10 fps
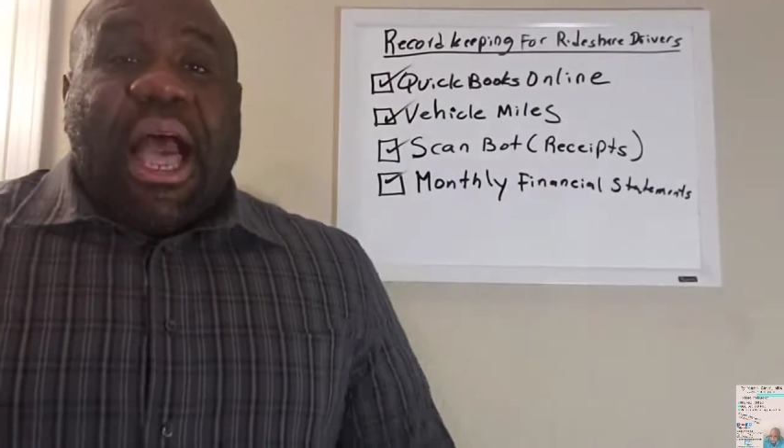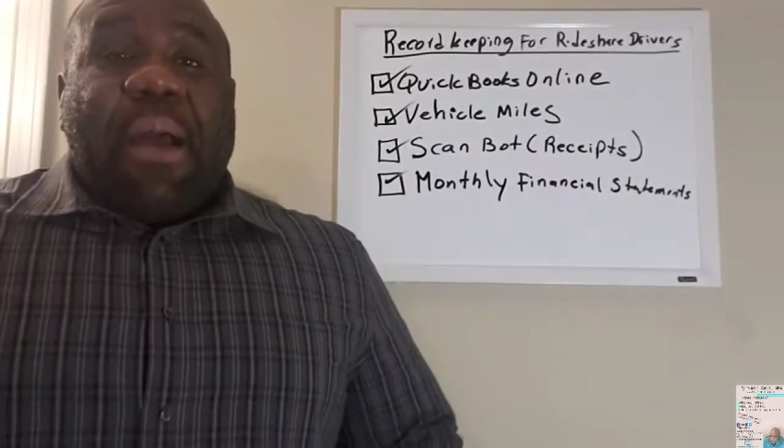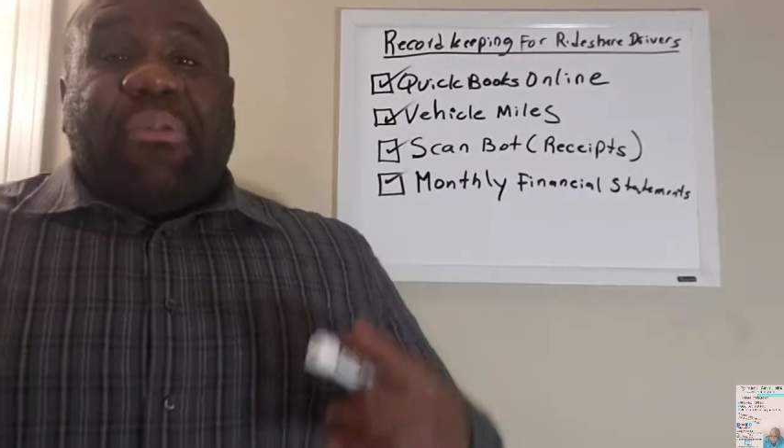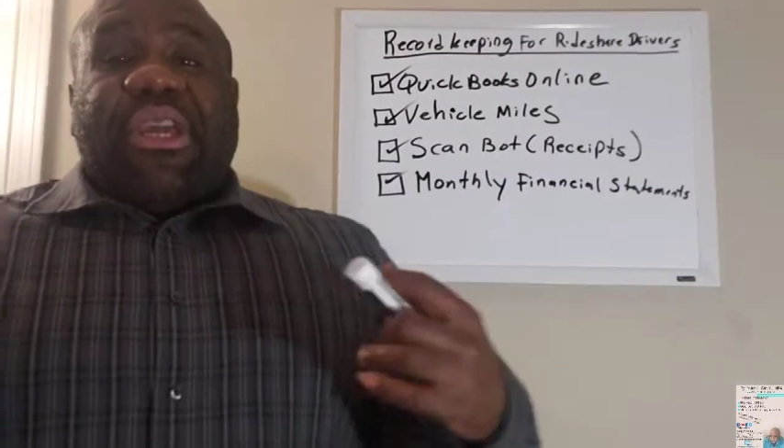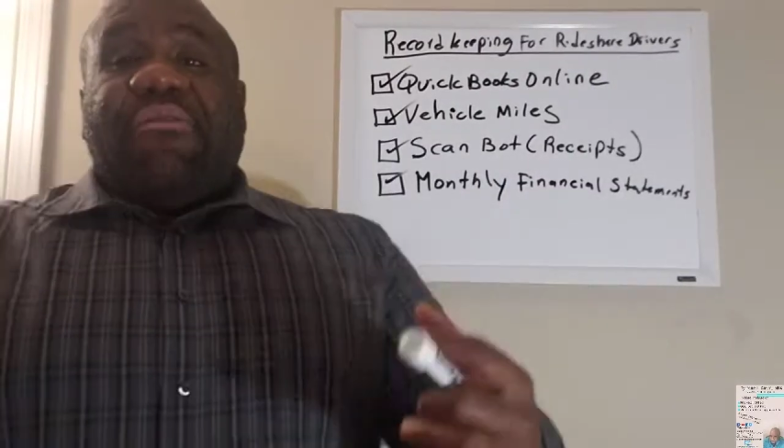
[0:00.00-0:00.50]

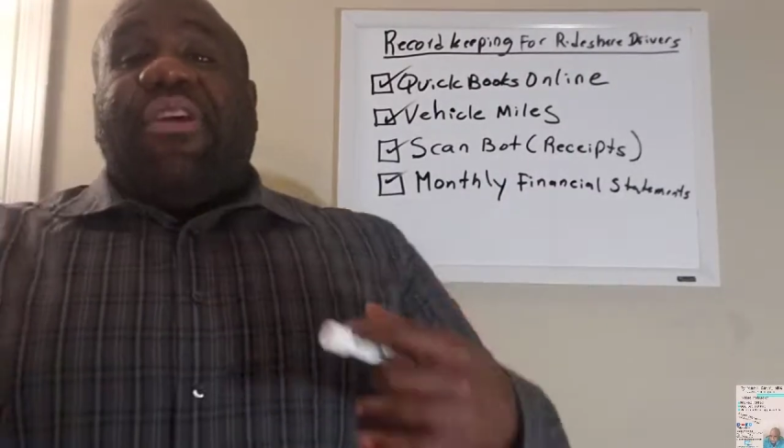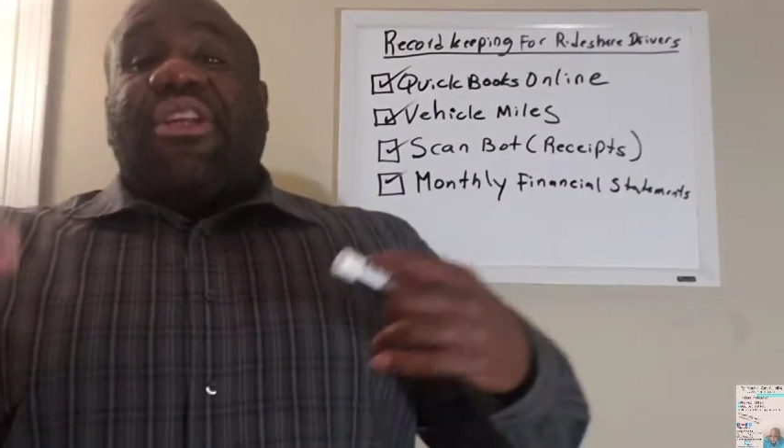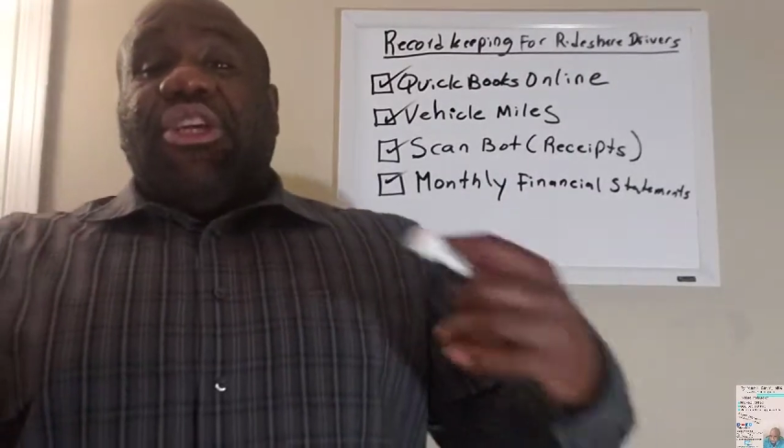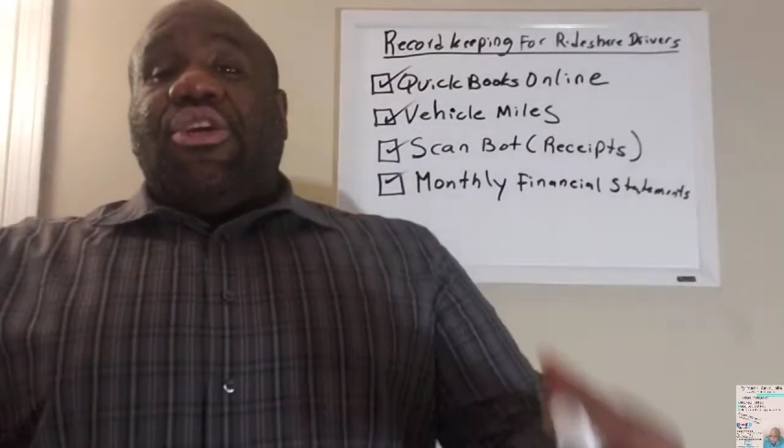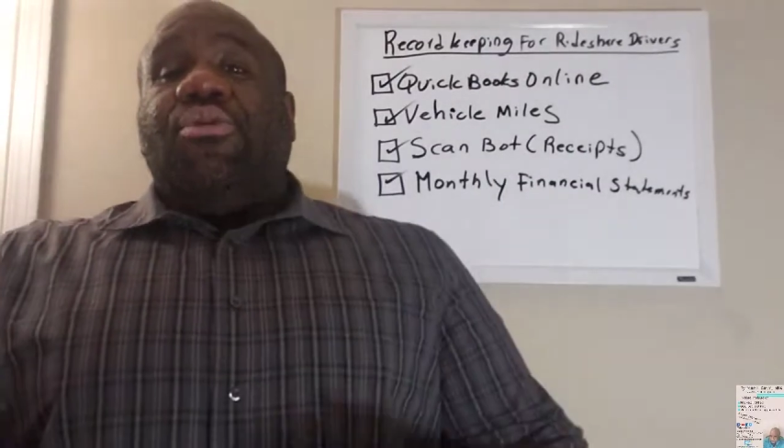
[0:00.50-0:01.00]
I'm
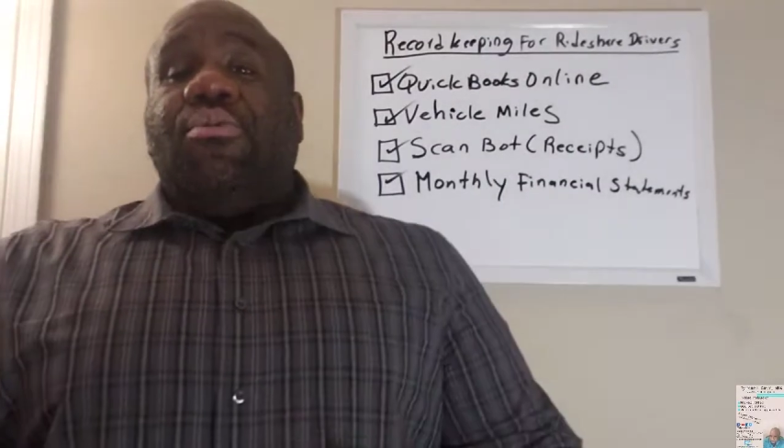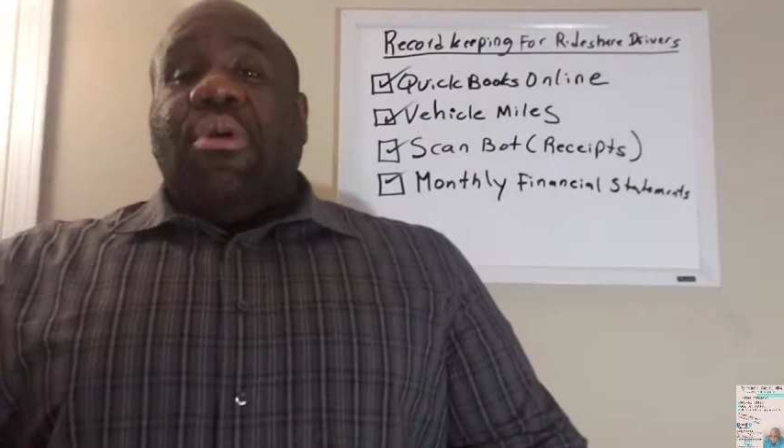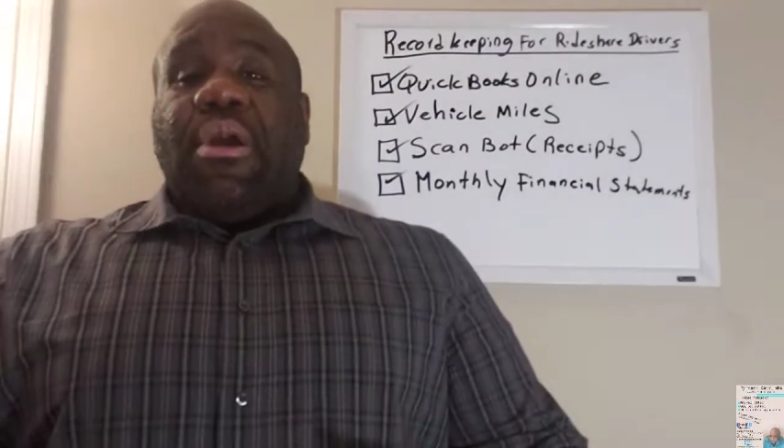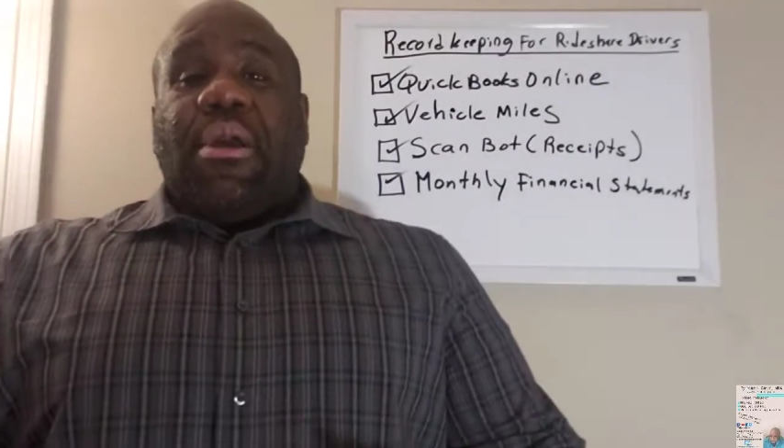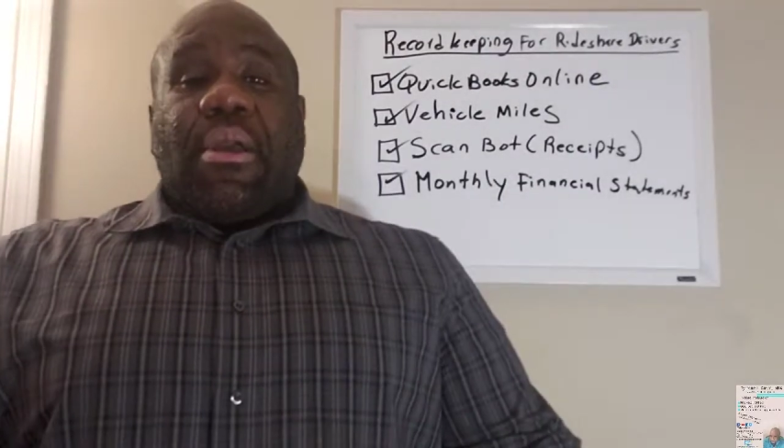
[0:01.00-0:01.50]
giving you
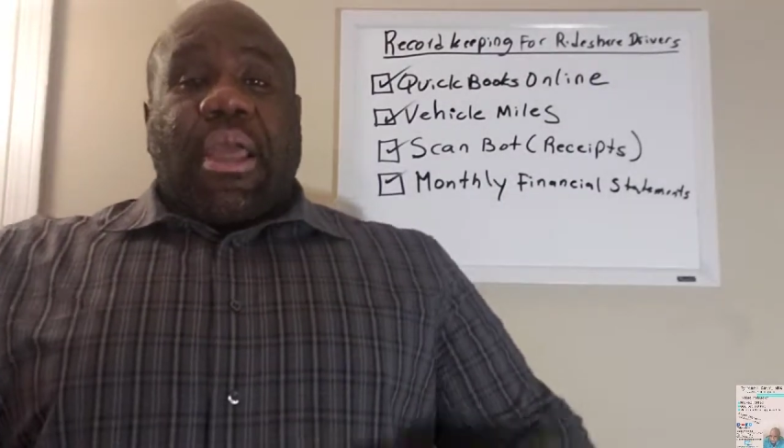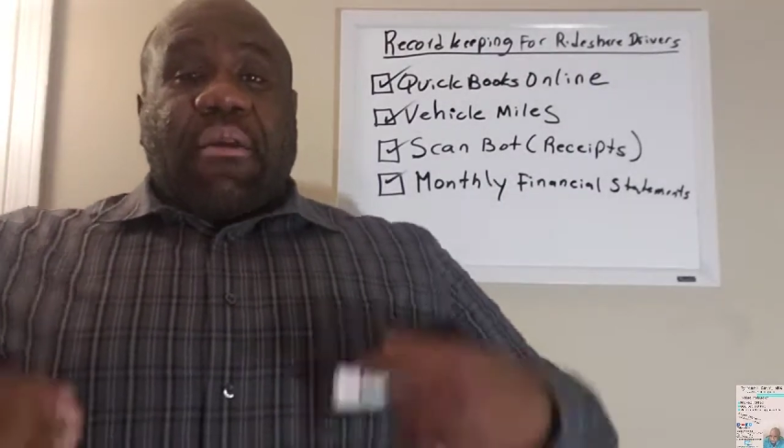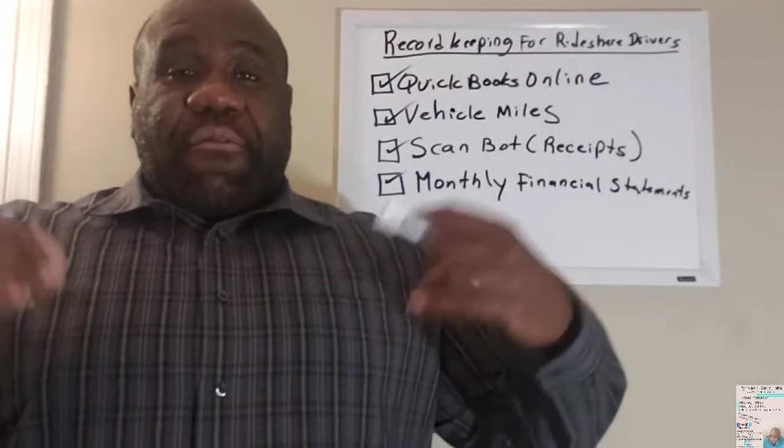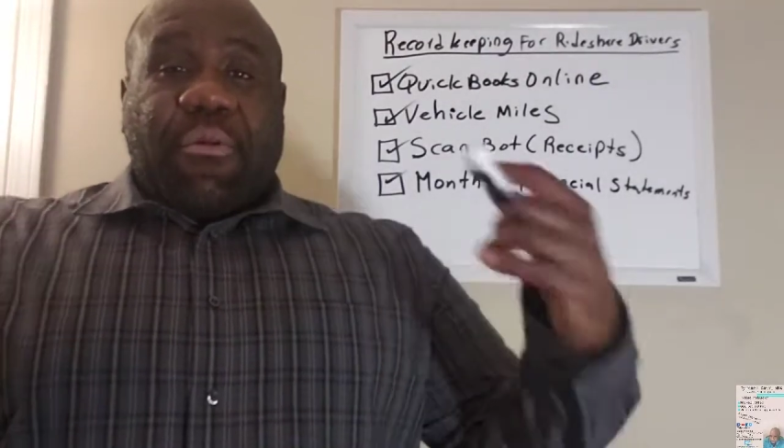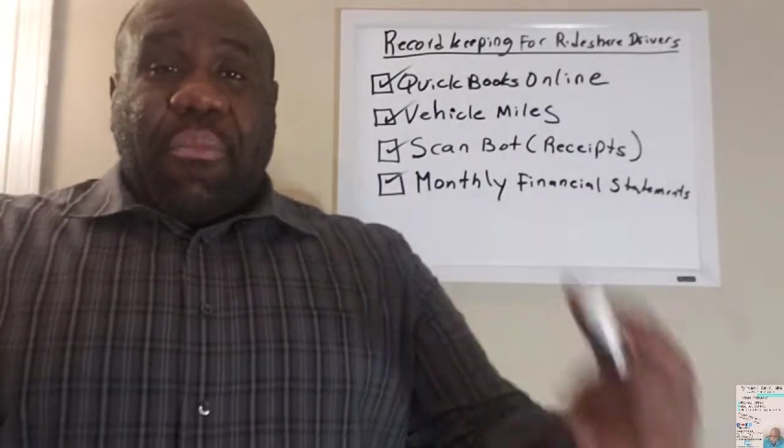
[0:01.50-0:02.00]

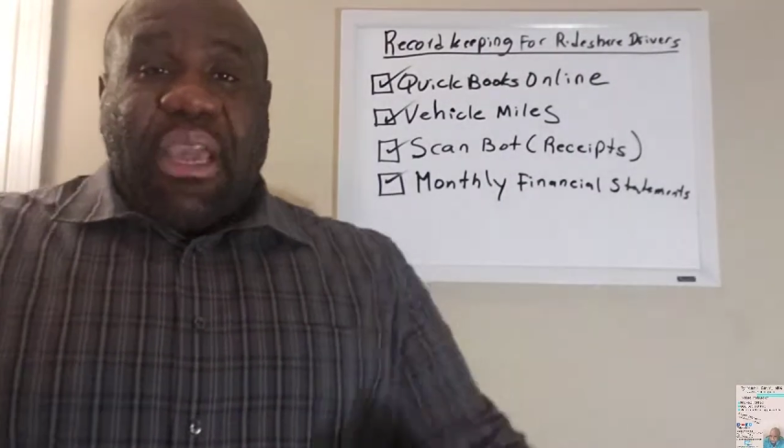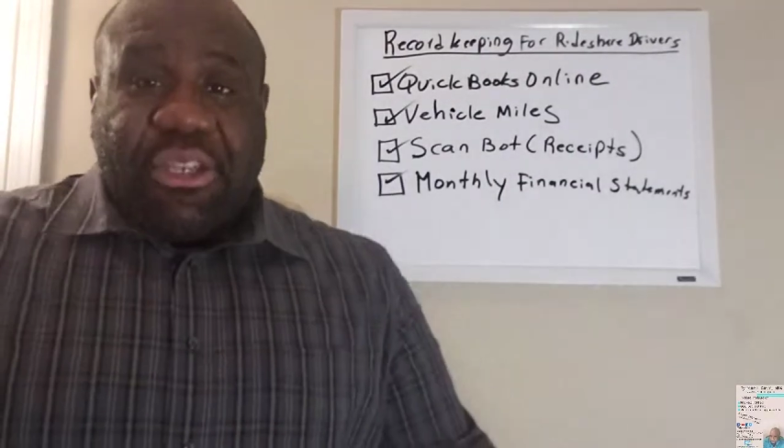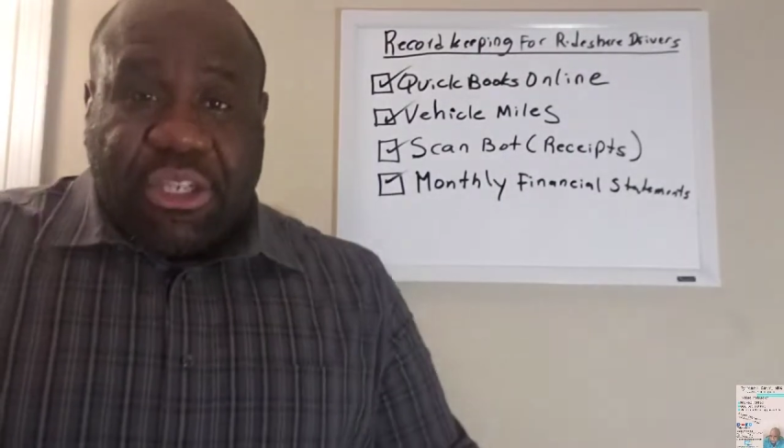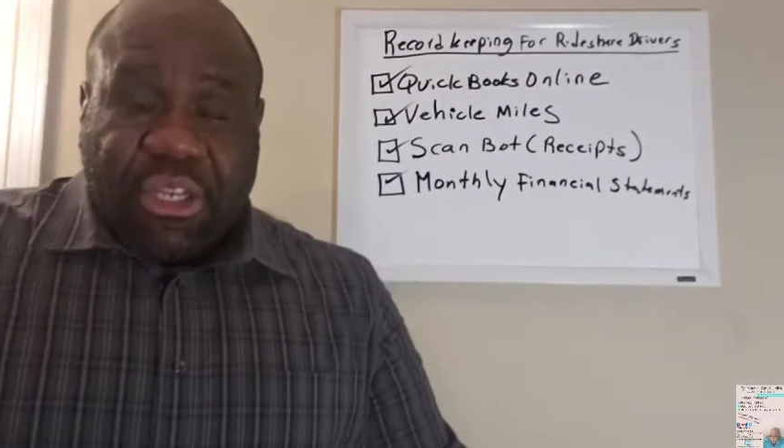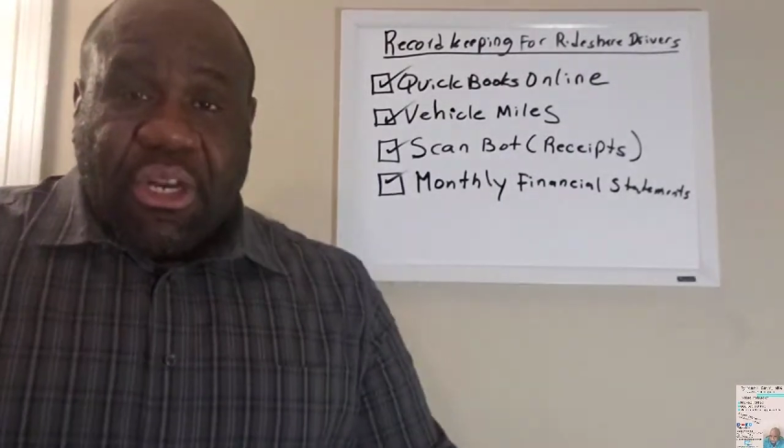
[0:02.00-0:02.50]

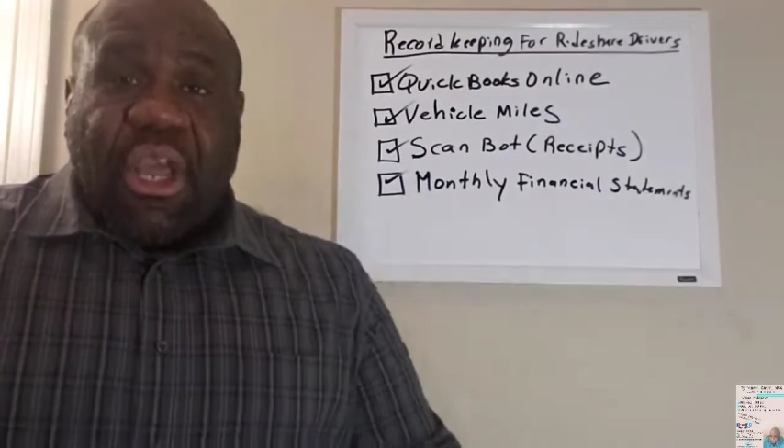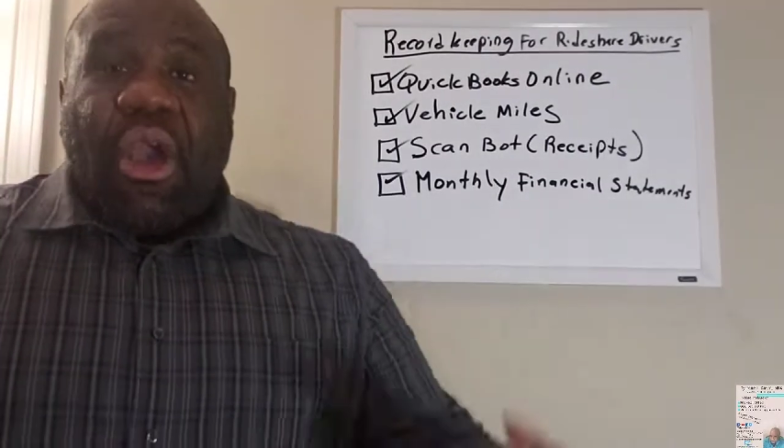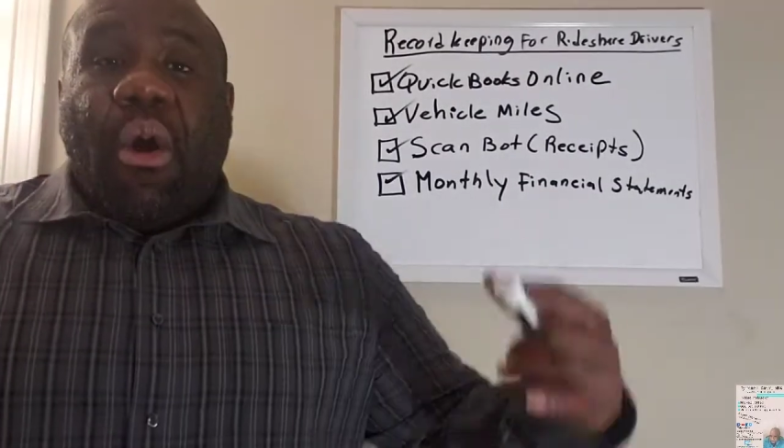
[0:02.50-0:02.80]
information